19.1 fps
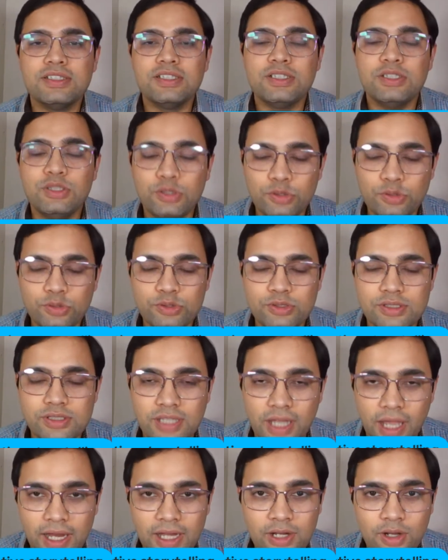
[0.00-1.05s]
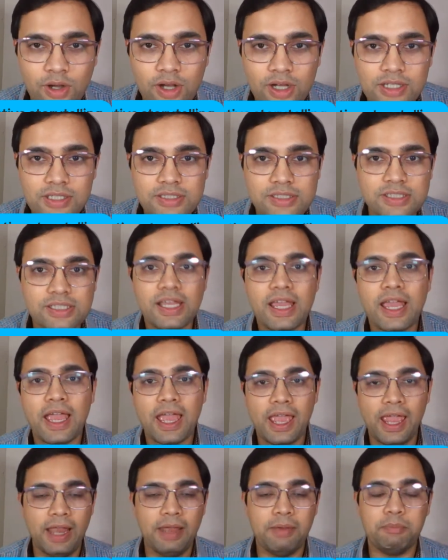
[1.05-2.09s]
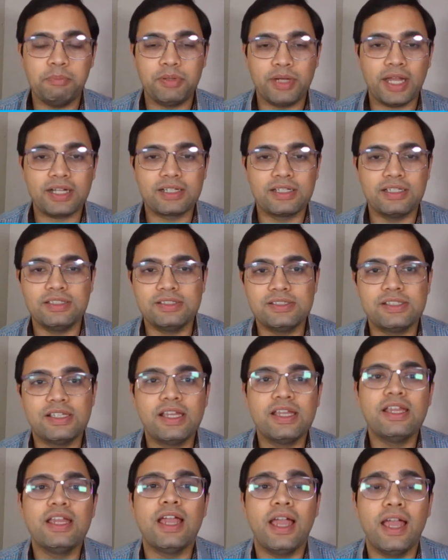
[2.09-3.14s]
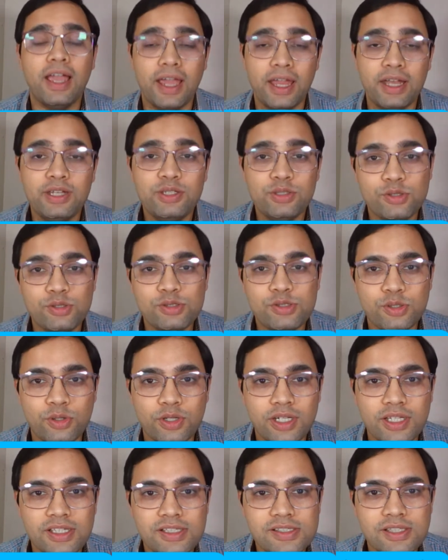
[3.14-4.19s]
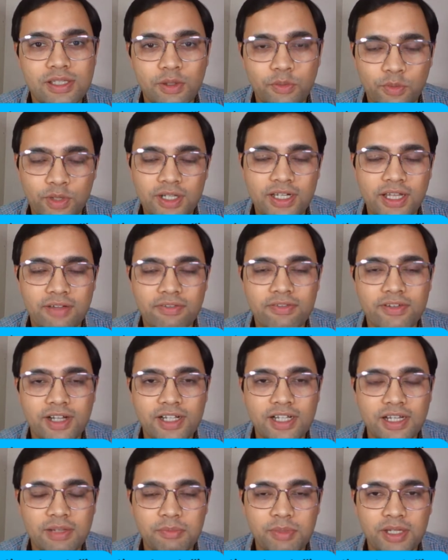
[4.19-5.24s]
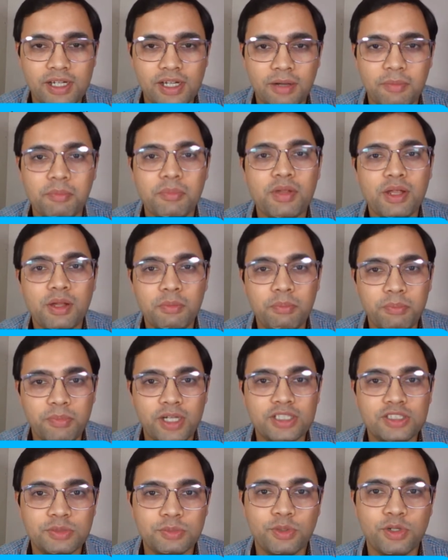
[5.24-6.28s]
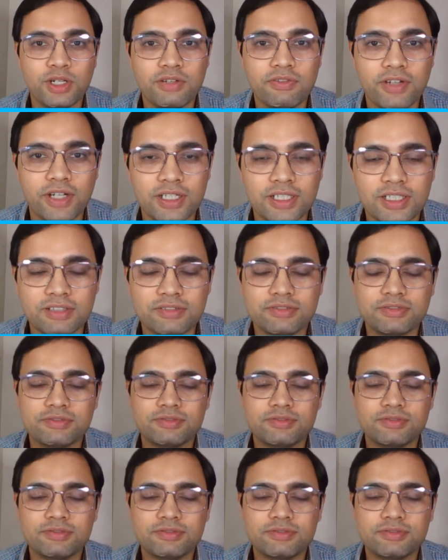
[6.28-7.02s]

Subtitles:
Use dialogues. And practice, and your stories will definitely become much more effective.